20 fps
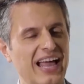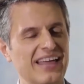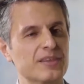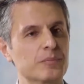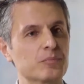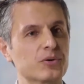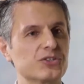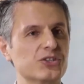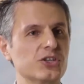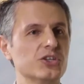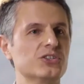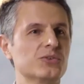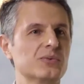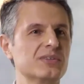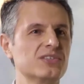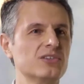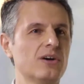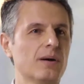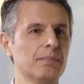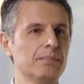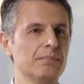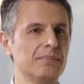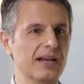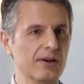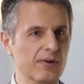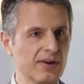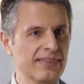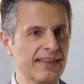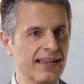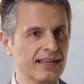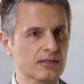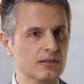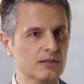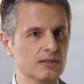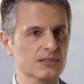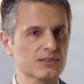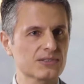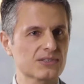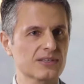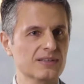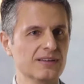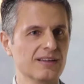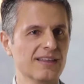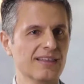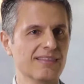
and the producer is not bearing that cost,